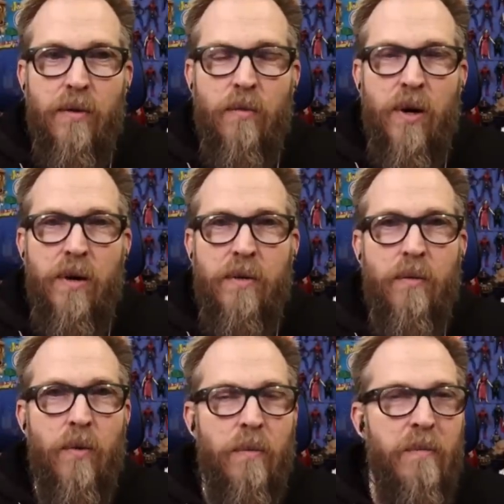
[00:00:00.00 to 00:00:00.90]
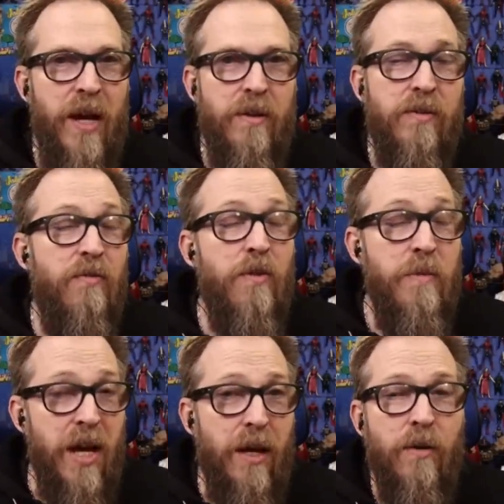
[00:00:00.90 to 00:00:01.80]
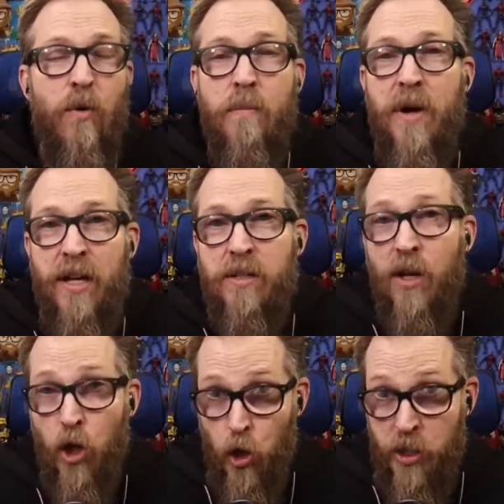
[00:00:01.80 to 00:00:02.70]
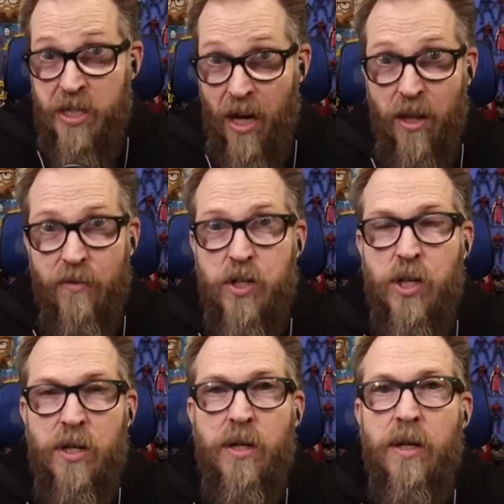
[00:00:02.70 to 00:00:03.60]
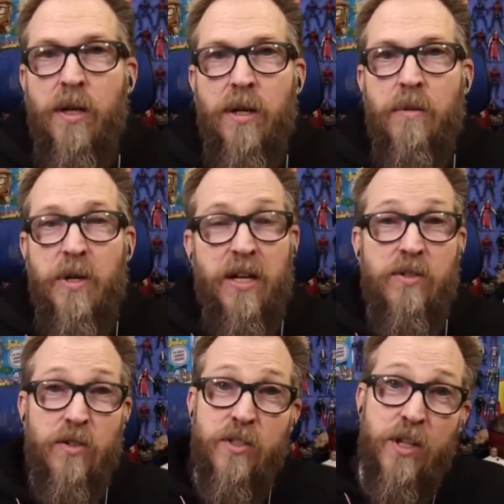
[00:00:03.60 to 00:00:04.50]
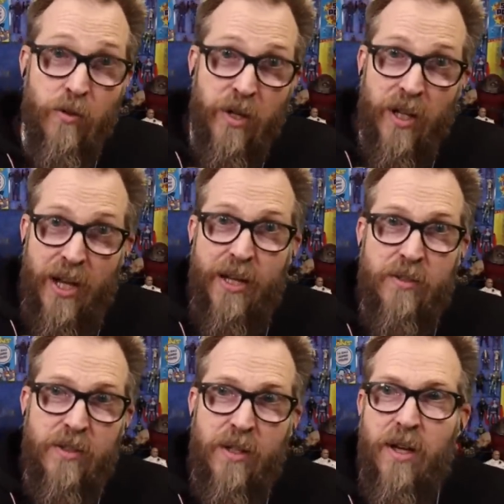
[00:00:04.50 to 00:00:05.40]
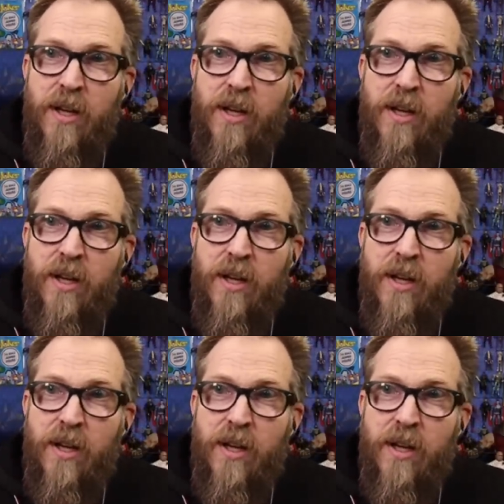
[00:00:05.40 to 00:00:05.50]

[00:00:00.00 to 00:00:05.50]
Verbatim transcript: what what makes for me what makes good television because it's serialized.